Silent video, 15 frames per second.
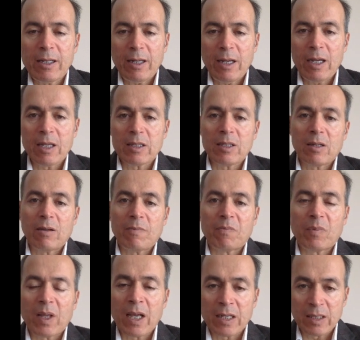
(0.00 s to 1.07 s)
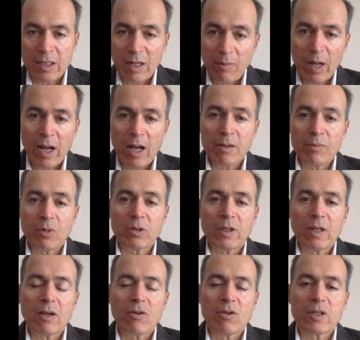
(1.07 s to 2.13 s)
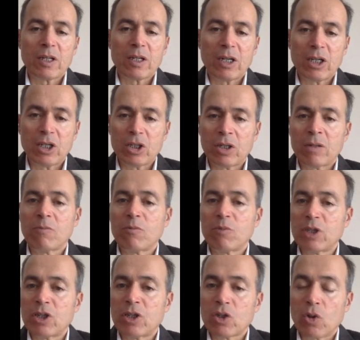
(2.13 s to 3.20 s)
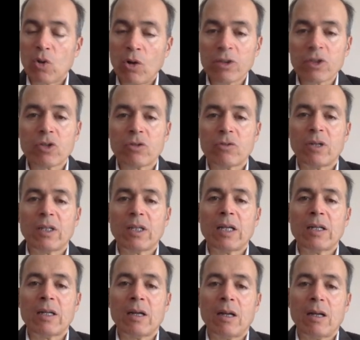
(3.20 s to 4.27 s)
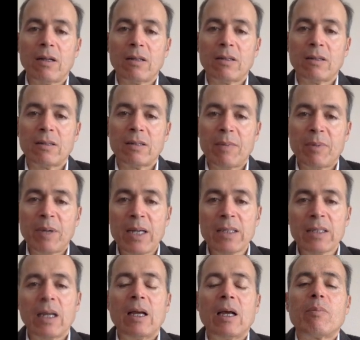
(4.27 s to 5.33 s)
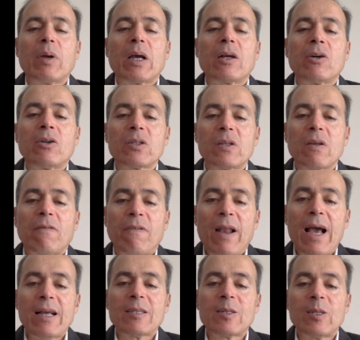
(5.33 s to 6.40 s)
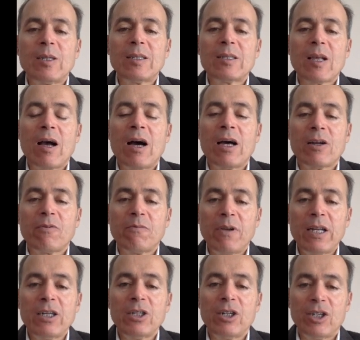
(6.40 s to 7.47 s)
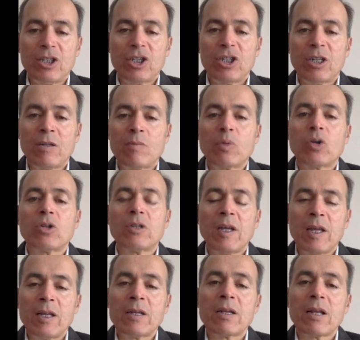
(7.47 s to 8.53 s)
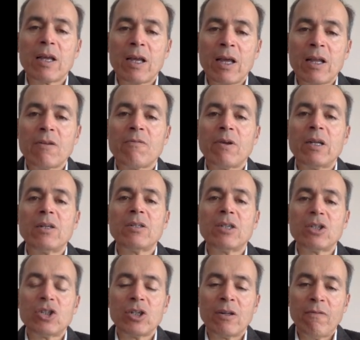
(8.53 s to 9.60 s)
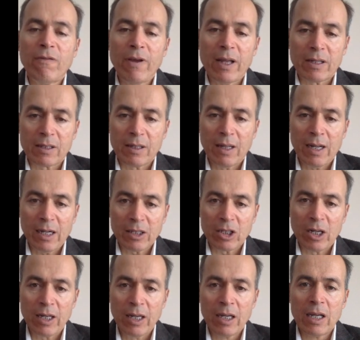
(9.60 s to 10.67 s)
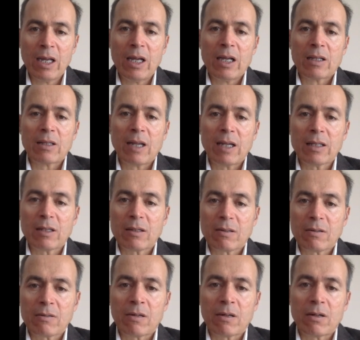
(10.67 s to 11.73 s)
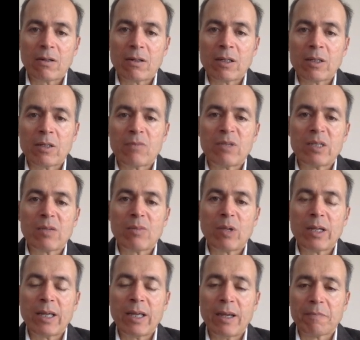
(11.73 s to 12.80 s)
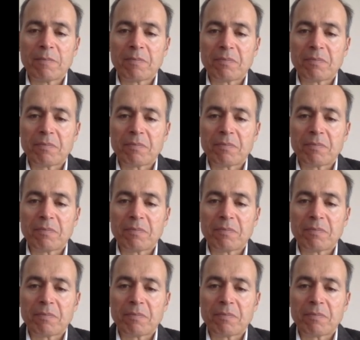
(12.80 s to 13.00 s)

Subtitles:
has extremely high protein concentration, which is also not a surprise because flax seeds are very rich in protein and very rich in fat, actually. That is visible here.